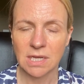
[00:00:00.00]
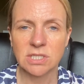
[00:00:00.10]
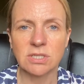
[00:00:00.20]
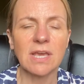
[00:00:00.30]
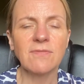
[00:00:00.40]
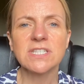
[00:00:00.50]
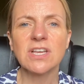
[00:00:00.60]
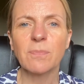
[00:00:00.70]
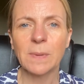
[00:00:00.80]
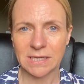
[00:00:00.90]
So give
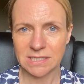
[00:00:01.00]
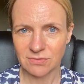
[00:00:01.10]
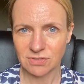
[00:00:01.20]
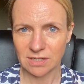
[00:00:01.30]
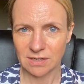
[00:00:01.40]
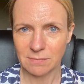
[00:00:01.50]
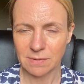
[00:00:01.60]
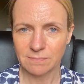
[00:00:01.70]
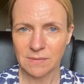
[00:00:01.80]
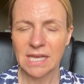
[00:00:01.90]
yourself plenty of time.
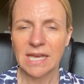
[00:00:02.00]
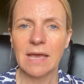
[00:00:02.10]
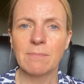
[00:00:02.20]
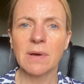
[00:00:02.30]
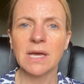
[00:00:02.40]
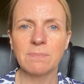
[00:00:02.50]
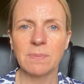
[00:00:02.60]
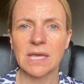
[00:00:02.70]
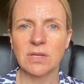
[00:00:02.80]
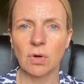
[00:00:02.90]
It might
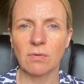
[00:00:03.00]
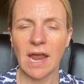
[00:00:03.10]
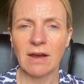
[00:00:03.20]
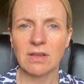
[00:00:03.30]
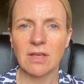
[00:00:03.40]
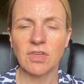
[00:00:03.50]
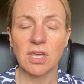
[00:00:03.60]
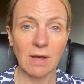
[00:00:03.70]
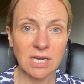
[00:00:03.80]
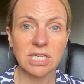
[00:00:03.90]
be in your area that
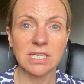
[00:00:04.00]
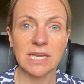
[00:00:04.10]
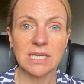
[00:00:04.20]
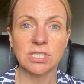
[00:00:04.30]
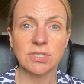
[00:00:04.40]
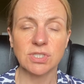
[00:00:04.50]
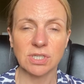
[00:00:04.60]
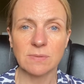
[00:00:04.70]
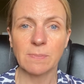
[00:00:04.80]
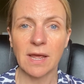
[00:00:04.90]
you actually need to
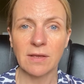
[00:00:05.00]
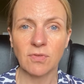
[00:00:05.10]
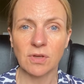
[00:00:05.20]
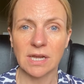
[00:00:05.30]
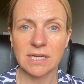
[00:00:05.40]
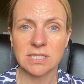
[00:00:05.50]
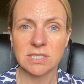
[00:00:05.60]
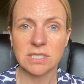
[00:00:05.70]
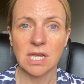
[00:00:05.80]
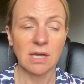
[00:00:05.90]
start applying for your licence